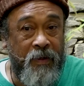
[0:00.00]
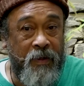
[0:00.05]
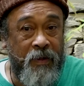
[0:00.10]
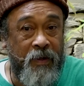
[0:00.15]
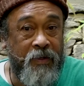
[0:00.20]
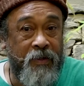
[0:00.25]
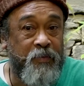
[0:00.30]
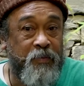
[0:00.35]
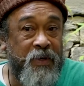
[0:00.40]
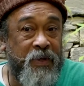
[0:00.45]

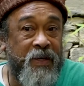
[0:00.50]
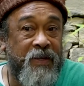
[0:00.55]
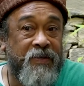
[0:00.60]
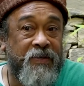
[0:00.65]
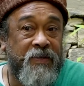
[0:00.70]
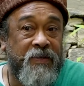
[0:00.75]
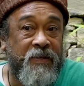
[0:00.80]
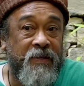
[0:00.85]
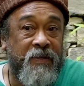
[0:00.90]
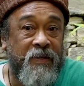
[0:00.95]
there's
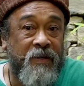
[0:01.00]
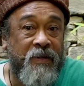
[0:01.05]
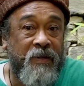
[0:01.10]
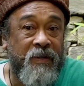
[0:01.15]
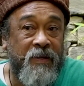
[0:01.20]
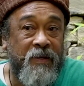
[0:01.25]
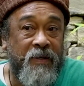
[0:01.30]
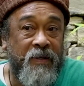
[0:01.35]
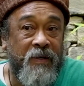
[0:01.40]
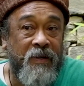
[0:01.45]
peace.
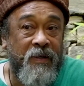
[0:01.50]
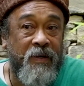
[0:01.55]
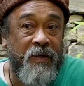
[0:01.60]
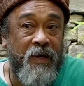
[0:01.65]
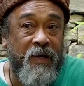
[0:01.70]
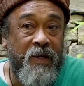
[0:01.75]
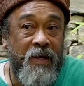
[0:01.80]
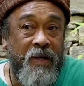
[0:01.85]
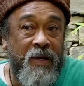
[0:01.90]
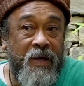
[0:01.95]

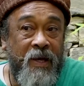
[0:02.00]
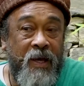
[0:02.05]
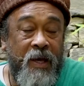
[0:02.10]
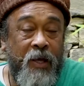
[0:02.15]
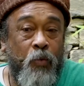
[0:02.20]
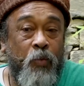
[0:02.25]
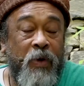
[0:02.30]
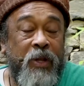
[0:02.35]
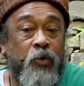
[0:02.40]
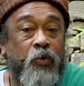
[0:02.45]

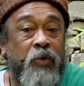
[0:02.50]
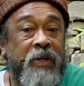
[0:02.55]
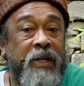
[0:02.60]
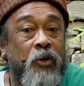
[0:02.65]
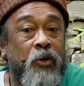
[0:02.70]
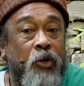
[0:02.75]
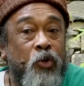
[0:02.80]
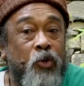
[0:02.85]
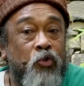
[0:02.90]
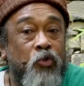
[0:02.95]
And when you did
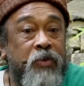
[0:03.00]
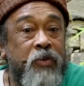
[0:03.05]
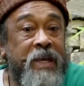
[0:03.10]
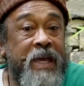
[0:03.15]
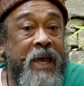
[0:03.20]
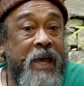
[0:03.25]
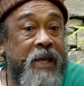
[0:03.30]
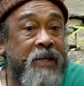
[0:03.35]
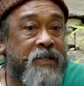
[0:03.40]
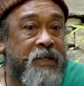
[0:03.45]
not
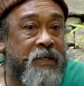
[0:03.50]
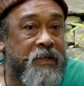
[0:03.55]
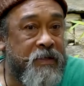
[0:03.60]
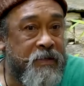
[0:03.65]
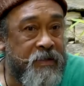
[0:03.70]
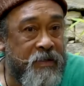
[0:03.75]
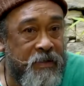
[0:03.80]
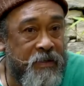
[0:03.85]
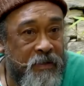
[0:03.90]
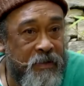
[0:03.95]
create
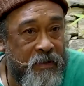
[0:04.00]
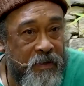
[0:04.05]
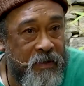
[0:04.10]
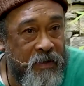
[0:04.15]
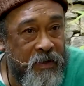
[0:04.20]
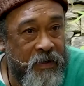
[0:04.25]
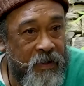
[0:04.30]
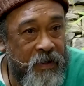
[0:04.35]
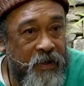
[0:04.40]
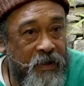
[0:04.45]
it,
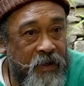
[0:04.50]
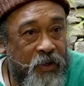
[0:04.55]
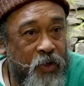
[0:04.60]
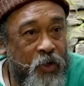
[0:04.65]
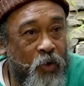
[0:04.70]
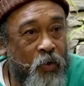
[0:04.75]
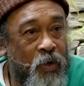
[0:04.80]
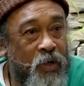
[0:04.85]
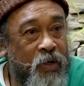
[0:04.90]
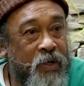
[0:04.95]

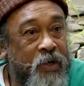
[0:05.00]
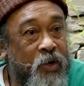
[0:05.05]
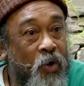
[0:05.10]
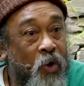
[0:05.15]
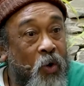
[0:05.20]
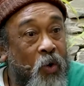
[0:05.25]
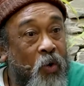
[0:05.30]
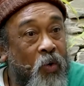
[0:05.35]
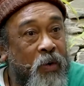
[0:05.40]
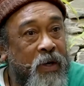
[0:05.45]
you will
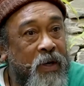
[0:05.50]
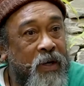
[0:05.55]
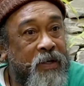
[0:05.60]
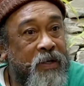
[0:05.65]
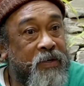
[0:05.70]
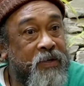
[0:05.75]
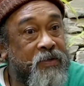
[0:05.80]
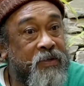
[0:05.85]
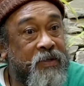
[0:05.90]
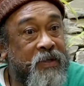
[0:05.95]
know
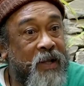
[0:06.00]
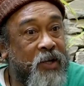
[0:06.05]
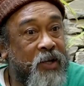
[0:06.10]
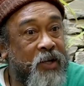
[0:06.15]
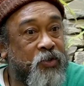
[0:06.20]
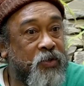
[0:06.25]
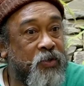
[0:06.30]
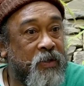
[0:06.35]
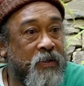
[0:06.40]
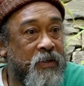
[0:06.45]
it is
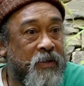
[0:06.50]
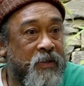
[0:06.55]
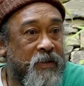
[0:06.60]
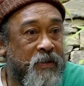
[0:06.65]
natural.